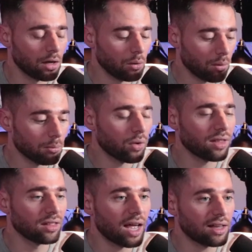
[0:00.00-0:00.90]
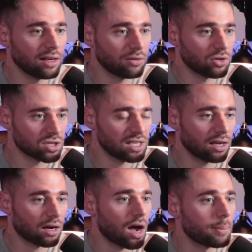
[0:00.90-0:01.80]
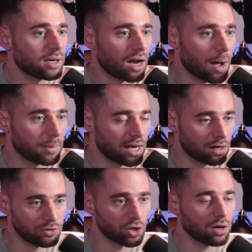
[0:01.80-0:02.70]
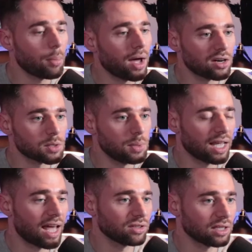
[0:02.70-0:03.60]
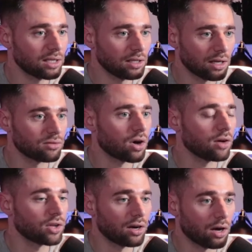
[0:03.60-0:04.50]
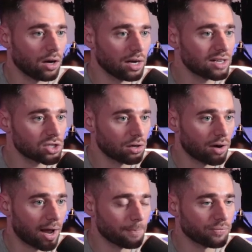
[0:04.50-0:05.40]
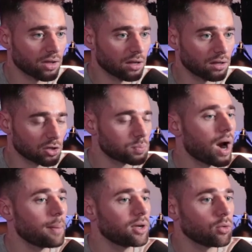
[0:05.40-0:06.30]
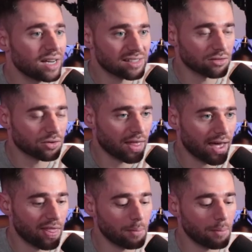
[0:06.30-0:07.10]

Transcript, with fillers: Well, more than likely, if you're seeing a common denominator of your competitors being heavily involved on on Instagram, there's probably a reason for that.